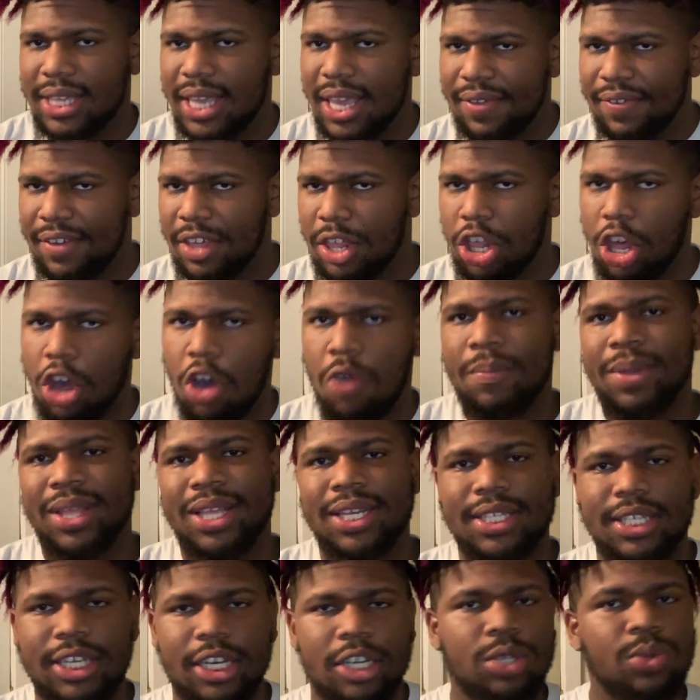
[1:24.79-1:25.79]
T V show,
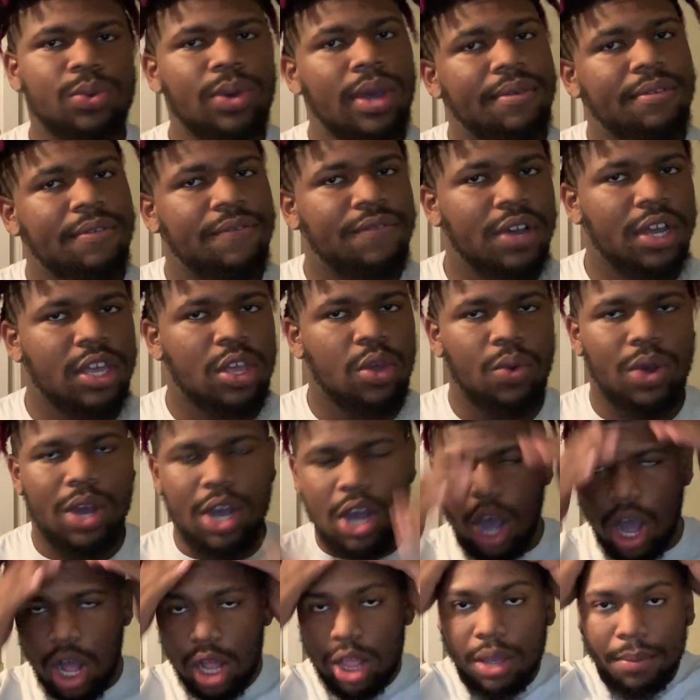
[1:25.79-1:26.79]
miniseries, whatever the fuck you
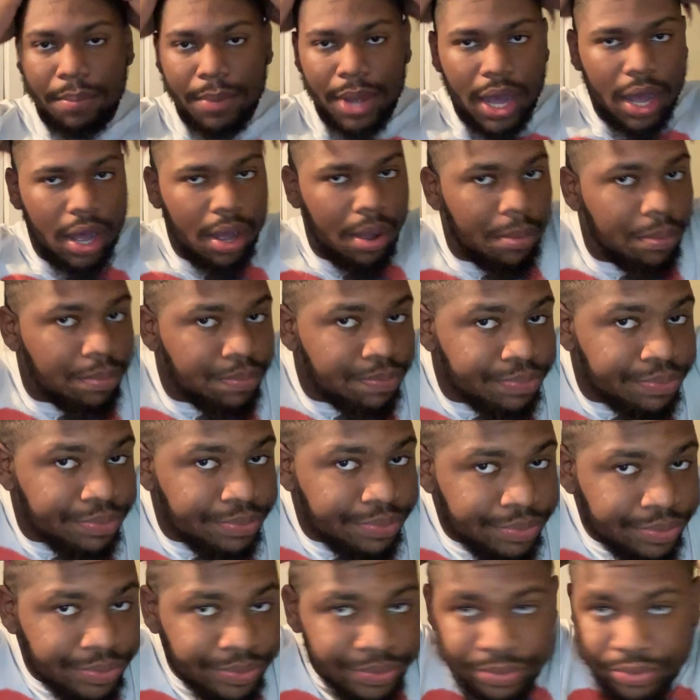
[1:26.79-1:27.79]
wanna call it, but
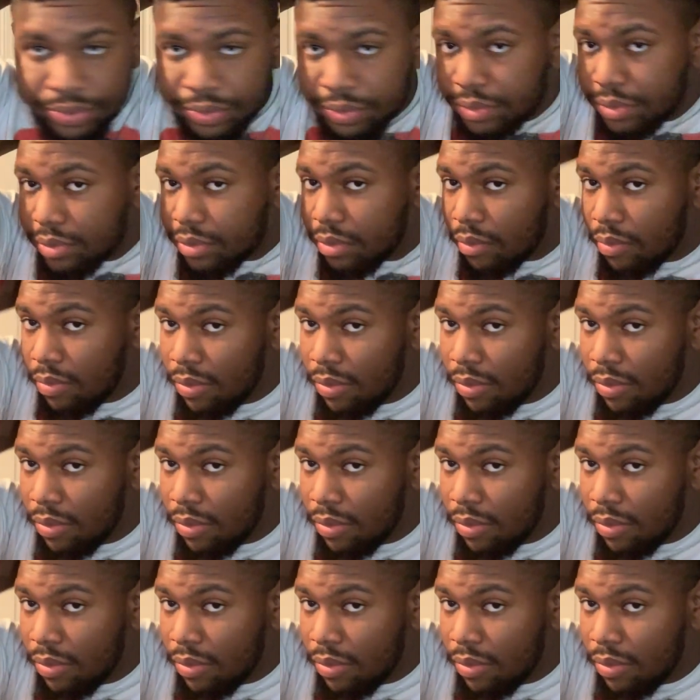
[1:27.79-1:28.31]
um,